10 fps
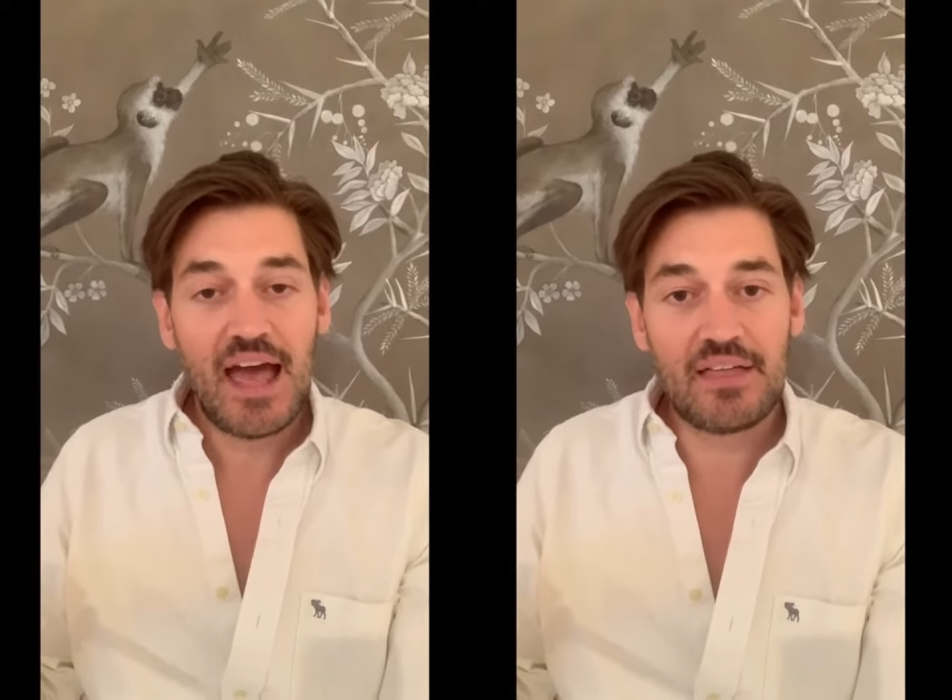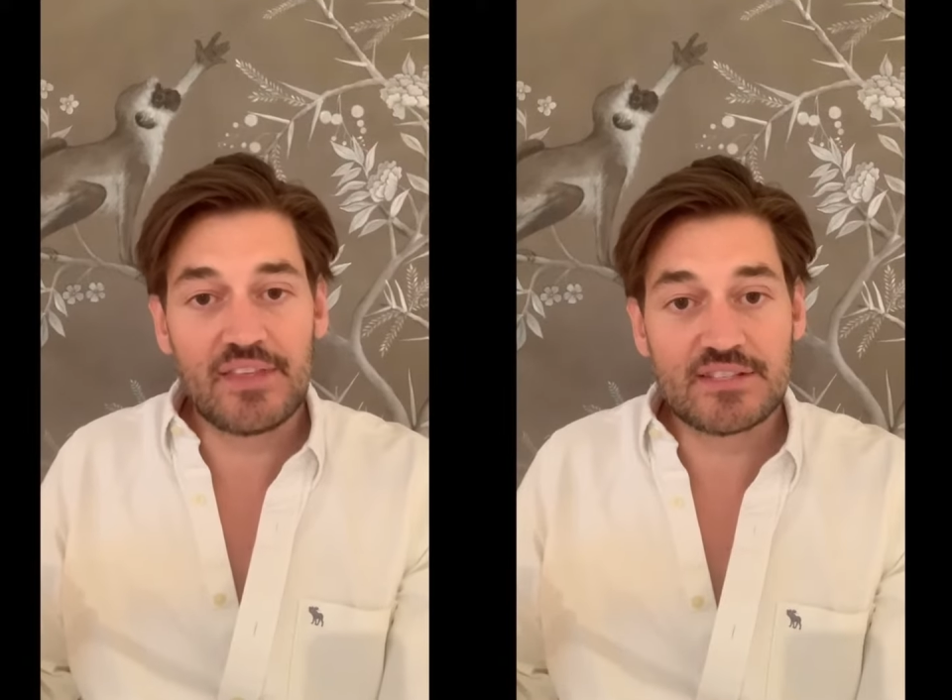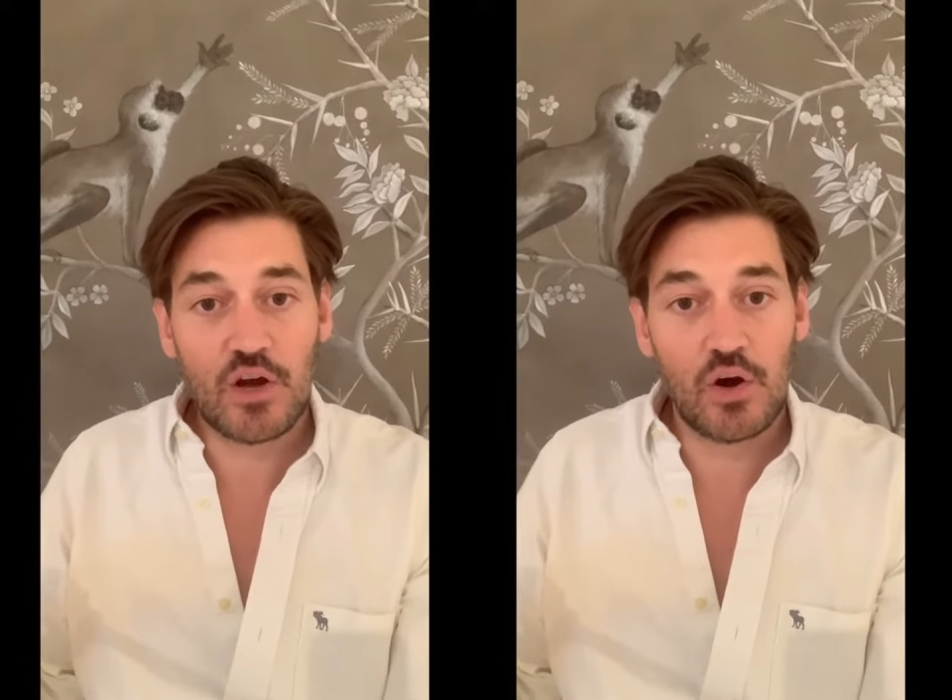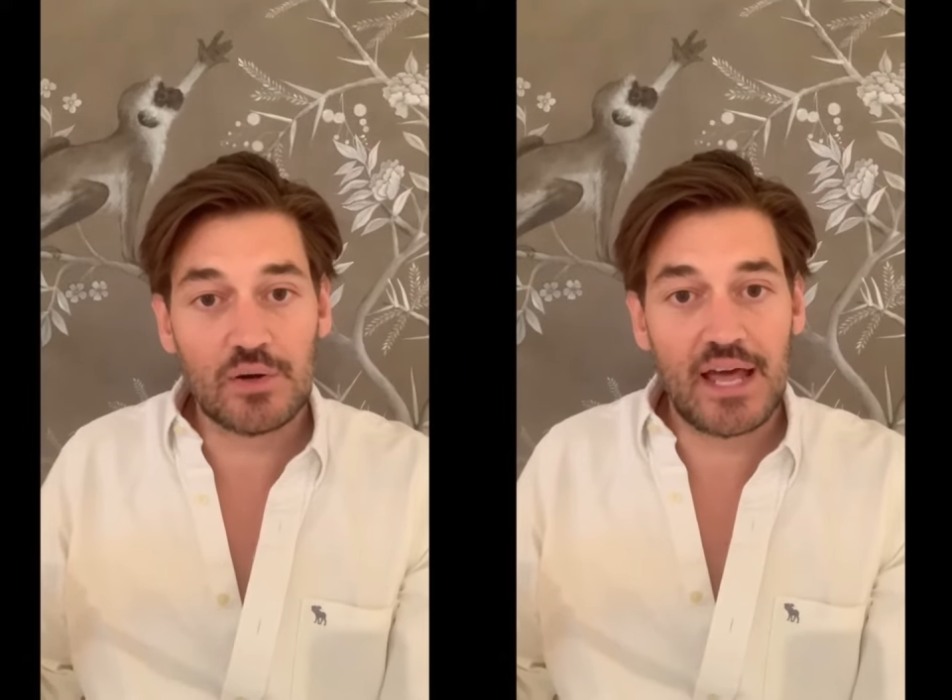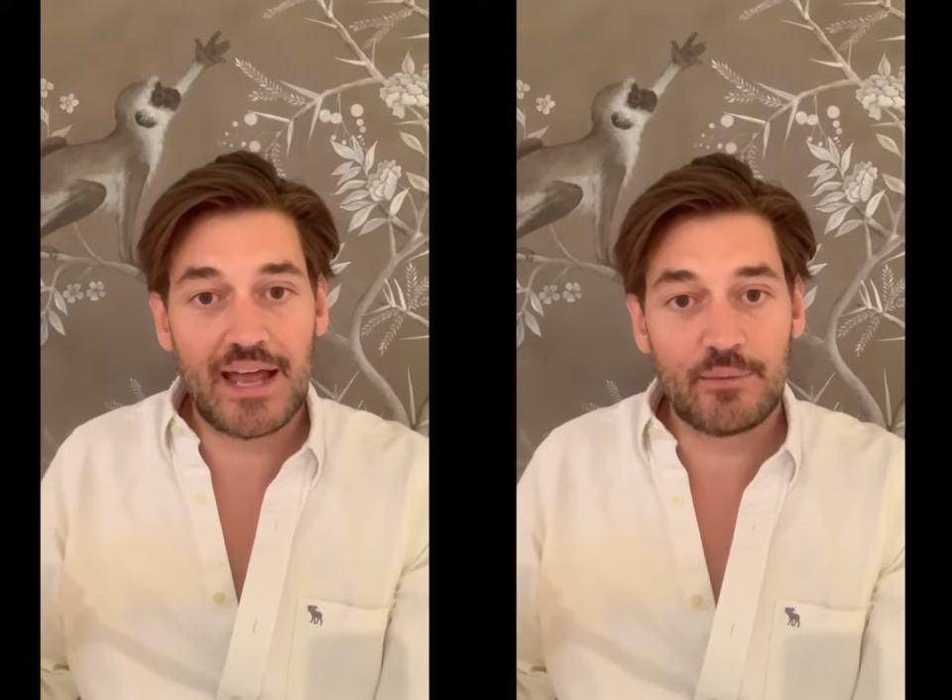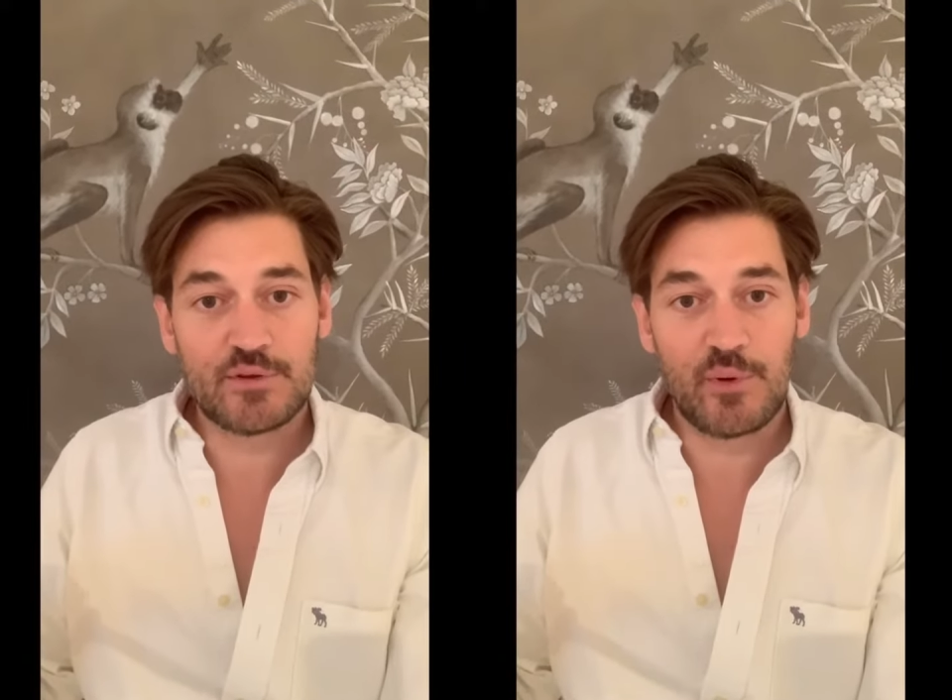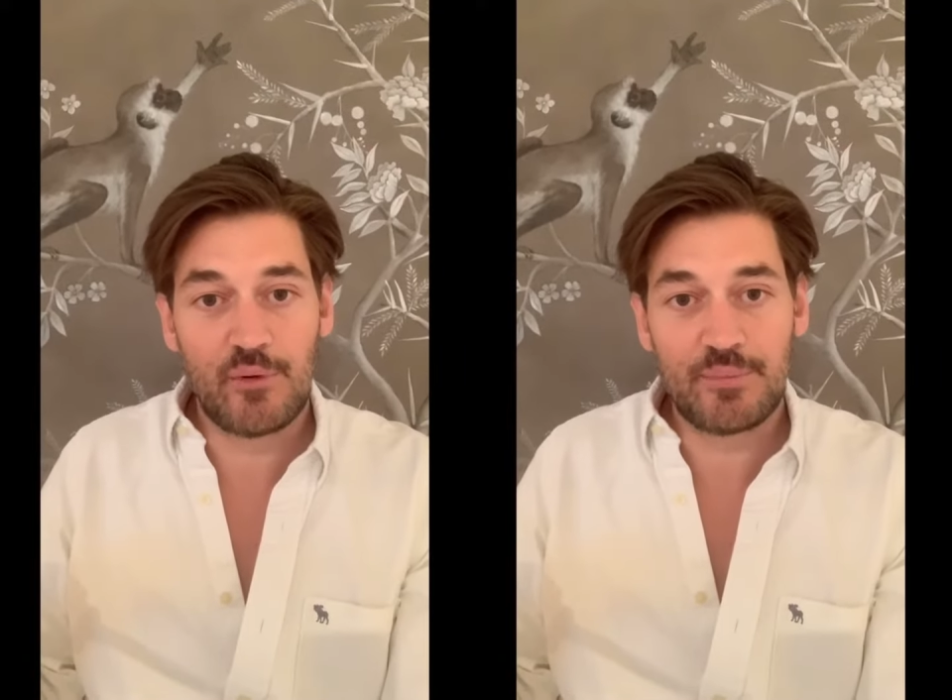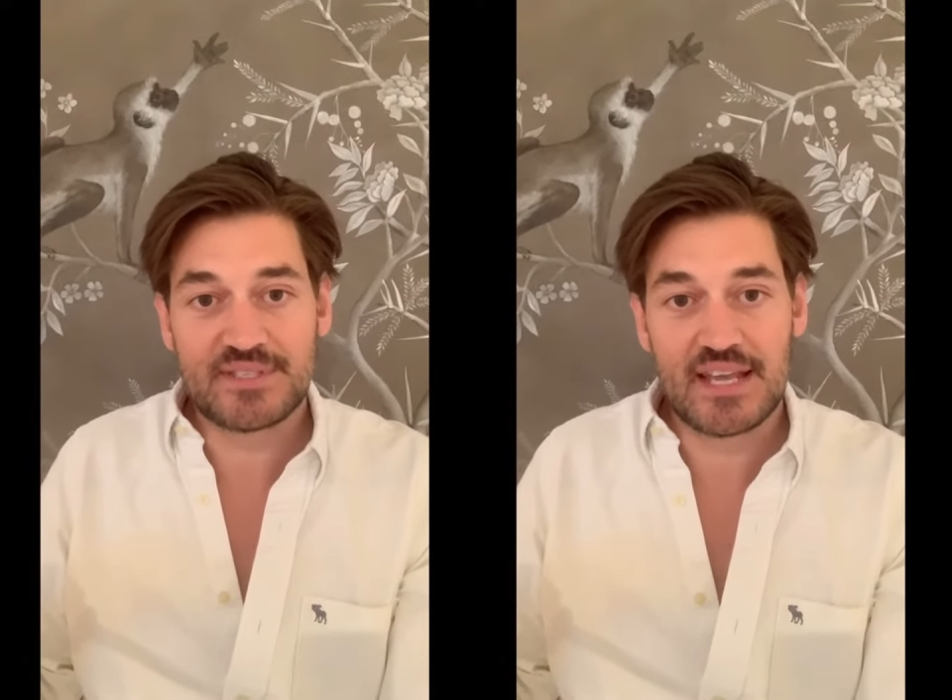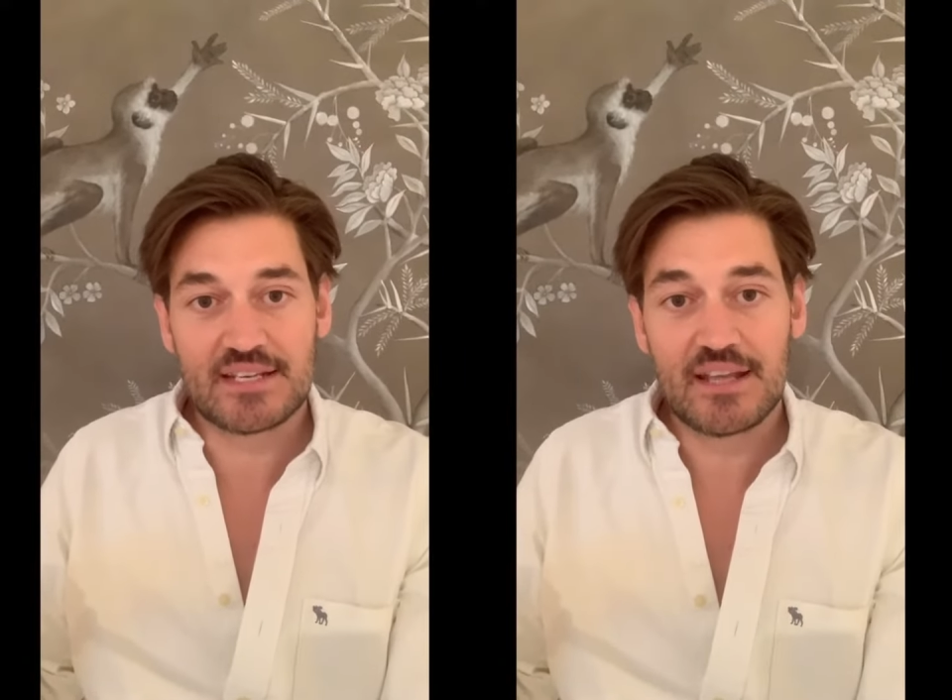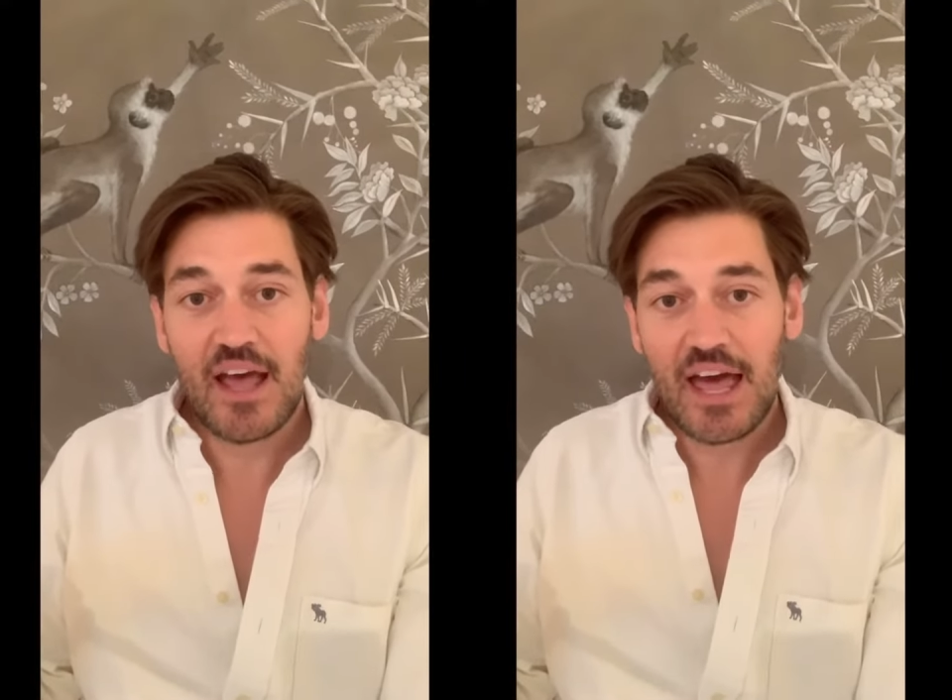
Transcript: and there's a whole line which we represent.